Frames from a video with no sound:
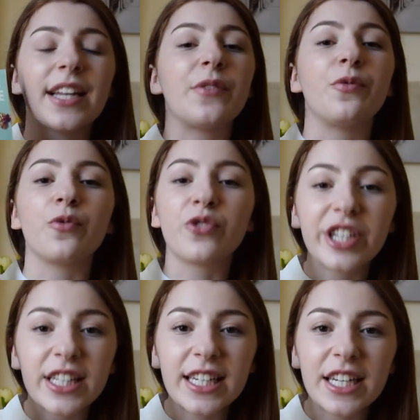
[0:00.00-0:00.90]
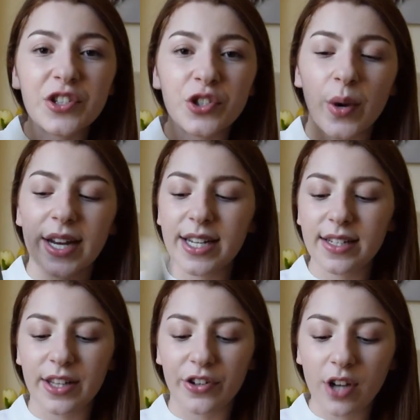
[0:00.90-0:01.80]
I've really enjoyed
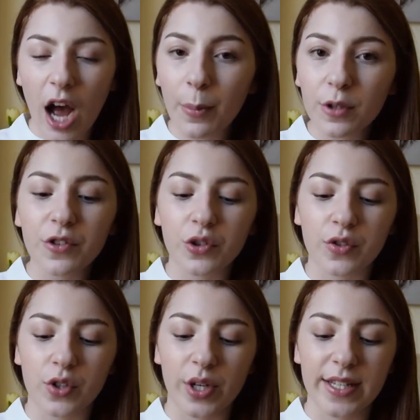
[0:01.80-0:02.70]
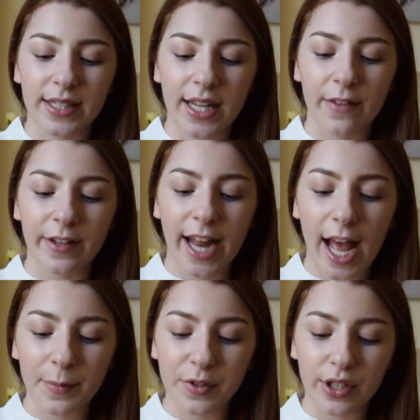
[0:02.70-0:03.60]
it. There are a couple of short stories in here that I
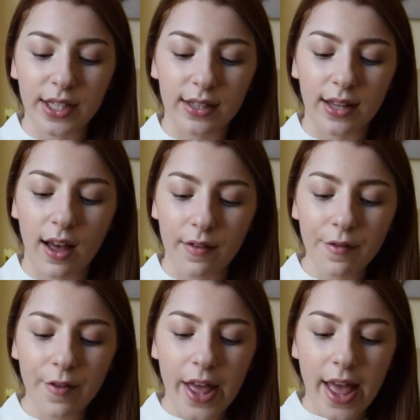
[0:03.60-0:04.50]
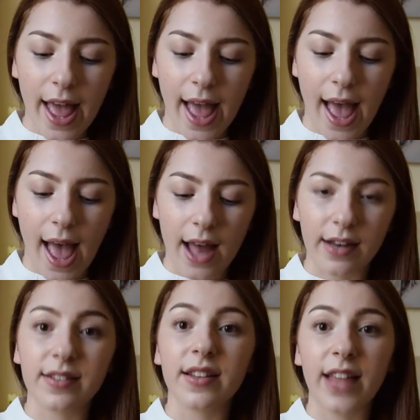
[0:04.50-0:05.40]
absolutely love
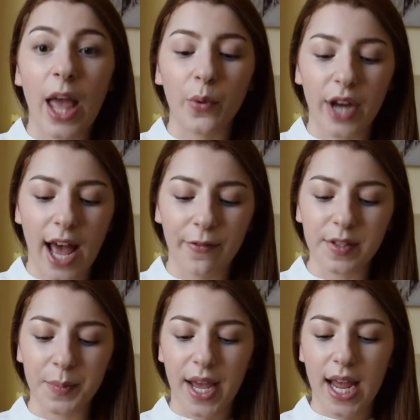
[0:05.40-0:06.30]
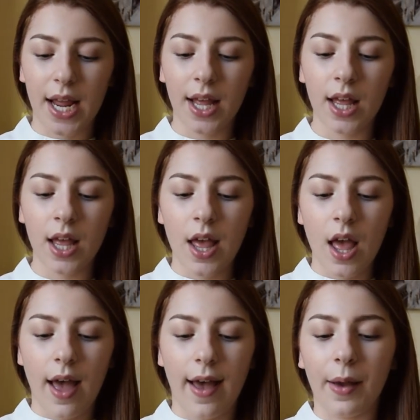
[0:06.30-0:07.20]
and they would have to be
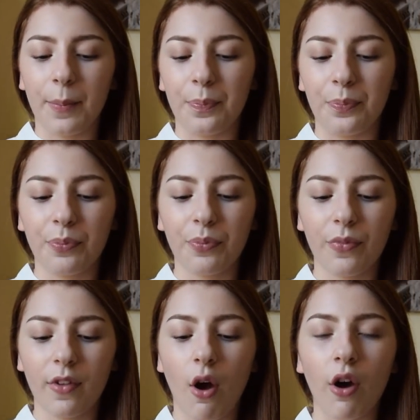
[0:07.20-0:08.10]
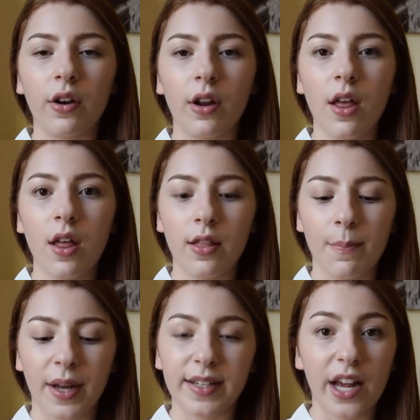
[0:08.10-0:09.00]
um, on
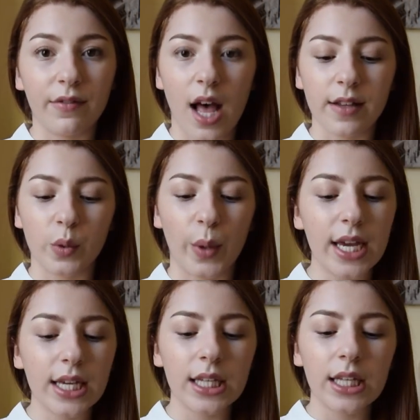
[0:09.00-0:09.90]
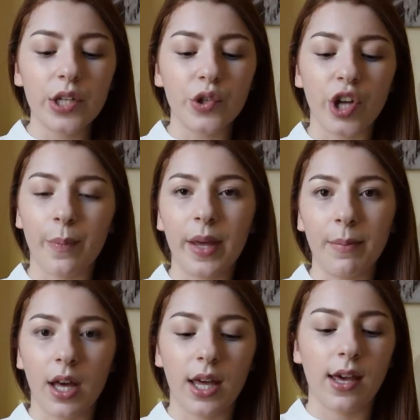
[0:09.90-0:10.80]
Monday of last week, Jumping
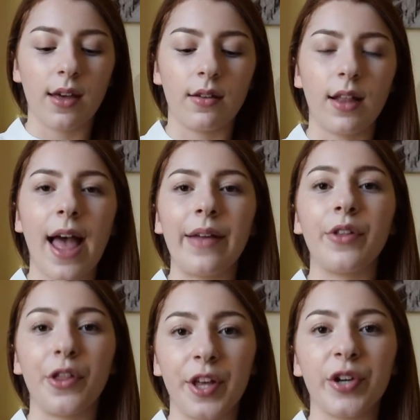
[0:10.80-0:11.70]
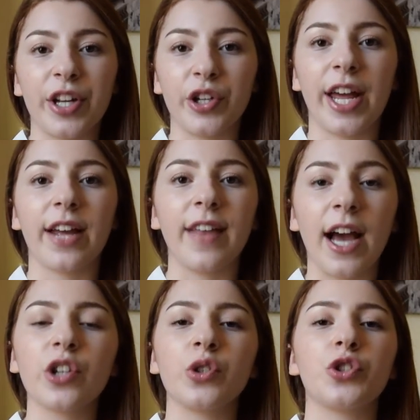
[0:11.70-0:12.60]
Monkey Hill and The Thing Around Your Neck, the
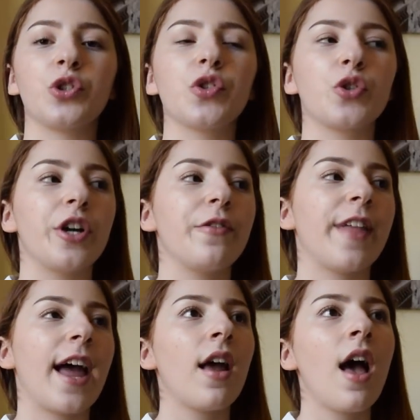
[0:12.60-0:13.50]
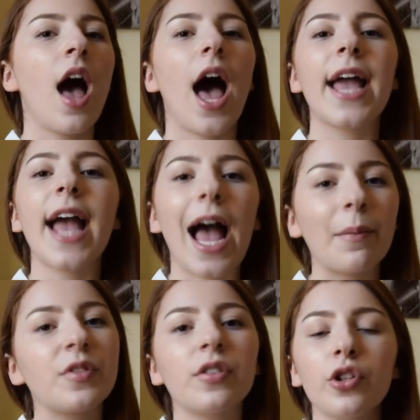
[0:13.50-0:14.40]
actual short story for that. I
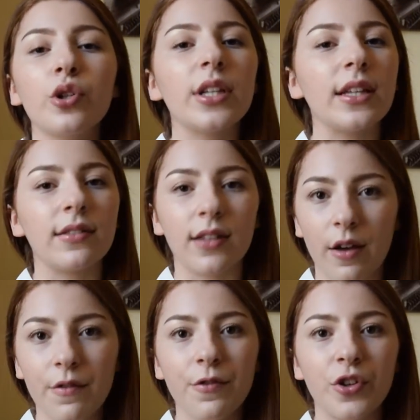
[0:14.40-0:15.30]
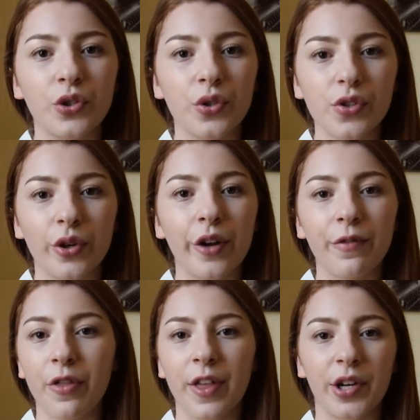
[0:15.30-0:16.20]
absolutely love the short story of
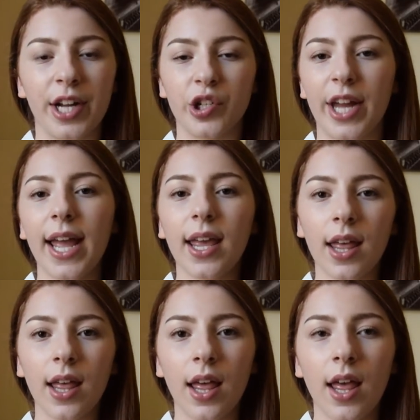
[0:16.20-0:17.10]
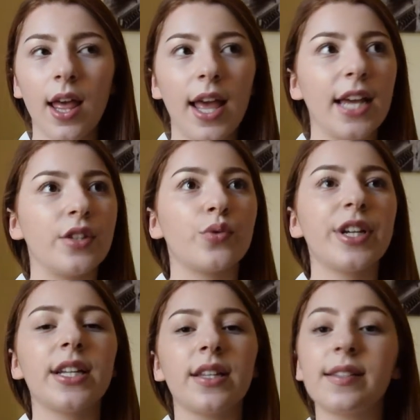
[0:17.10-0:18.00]
The Thing Around Your Neck. It's
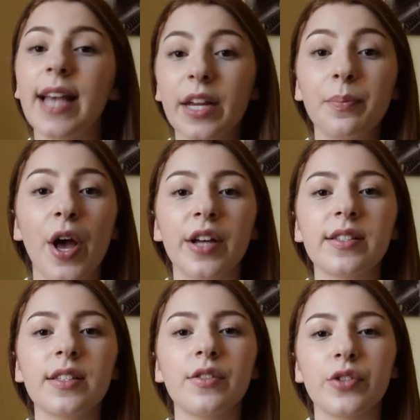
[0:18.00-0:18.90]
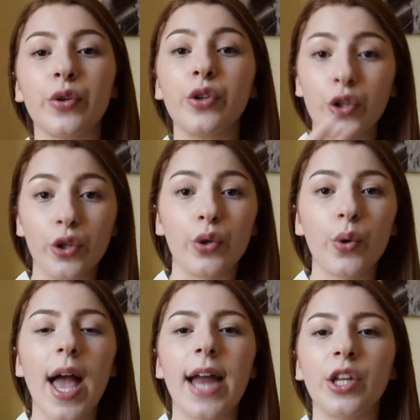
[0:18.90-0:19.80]
written in the second person, so you
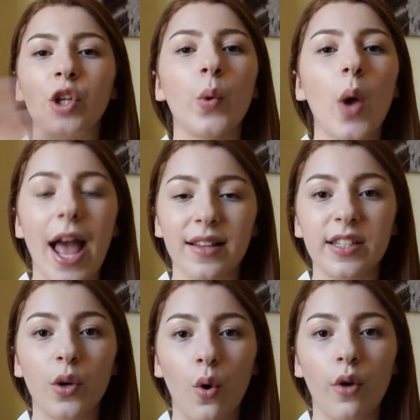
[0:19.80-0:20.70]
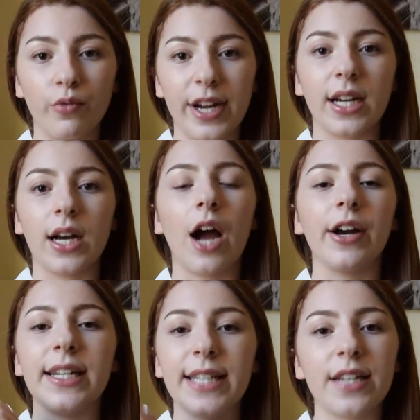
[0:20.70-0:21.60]
and you as the reader
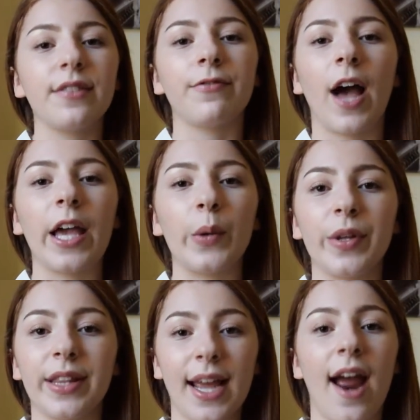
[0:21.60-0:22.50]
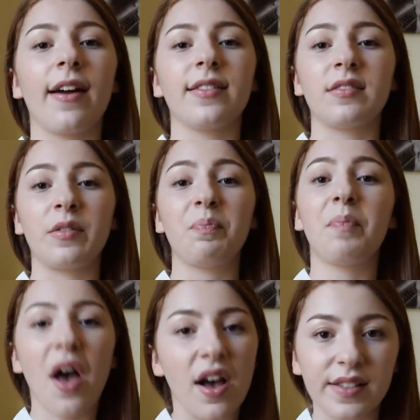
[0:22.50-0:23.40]
are identifying with the character
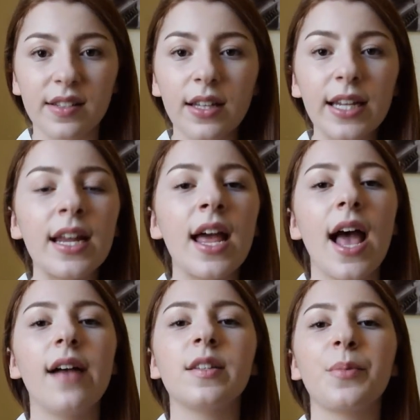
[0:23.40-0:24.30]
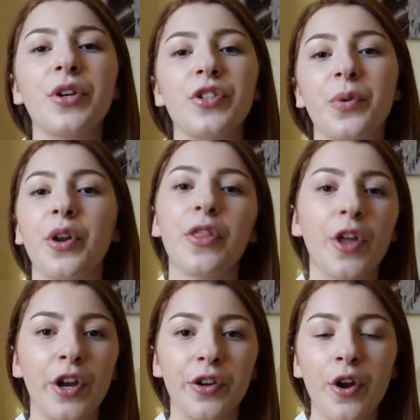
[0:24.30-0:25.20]
personally, as opposed to on a
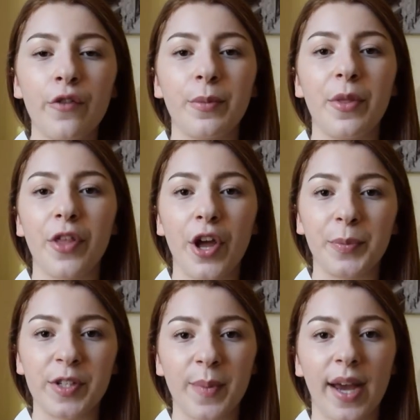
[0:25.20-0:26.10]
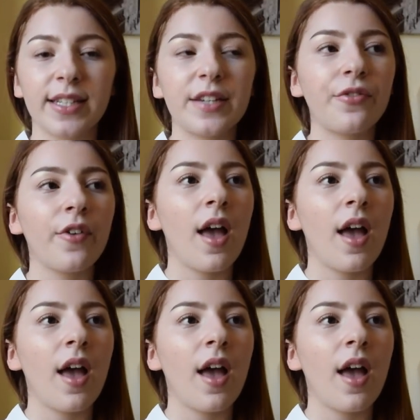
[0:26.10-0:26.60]
third from a third perspective.